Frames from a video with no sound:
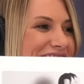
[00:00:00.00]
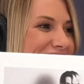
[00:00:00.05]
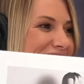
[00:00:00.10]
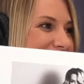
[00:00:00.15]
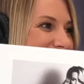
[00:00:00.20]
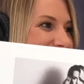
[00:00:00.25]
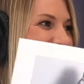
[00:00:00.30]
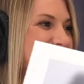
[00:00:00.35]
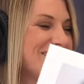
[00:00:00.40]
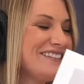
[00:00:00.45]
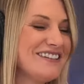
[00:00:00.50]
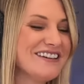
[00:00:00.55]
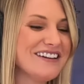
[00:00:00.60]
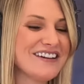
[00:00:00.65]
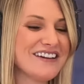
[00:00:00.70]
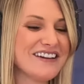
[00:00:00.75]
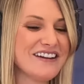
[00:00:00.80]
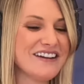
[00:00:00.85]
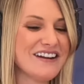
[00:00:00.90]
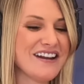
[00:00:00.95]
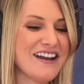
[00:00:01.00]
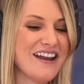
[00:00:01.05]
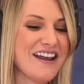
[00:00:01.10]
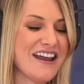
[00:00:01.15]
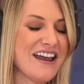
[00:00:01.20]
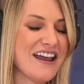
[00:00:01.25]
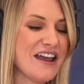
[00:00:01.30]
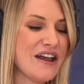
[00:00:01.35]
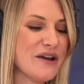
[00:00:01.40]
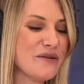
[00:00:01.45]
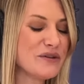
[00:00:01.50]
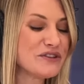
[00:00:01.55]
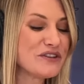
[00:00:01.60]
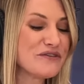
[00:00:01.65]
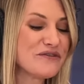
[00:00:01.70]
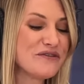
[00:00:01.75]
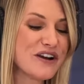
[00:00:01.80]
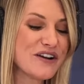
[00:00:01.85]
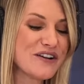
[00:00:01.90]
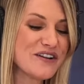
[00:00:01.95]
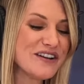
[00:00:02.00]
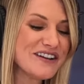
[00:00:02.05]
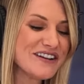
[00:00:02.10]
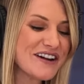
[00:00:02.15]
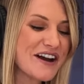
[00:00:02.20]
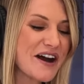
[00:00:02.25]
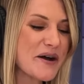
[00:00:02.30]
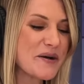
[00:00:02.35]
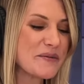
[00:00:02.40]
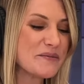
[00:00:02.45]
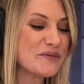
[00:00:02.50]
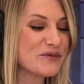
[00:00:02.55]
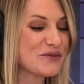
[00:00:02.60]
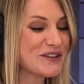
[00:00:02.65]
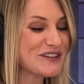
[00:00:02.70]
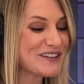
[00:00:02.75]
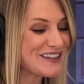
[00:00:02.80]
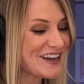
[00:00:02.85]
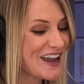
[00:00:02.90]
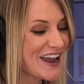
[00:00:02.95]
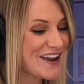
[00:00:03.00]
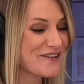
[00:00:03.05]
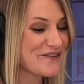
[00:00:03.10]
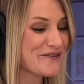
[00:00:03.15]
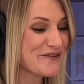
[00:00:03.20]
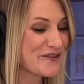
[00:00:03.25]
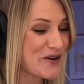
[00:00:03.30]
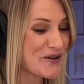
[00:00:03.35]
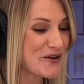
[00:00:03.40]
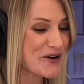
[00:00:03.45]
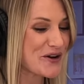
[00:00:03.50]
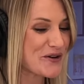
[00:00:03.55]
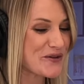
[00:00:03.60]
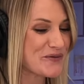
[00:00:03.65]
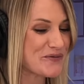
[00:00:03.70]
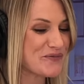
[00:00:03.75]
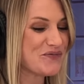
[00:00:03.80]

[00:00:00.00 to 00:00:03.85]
That's it. It was a very risque photo,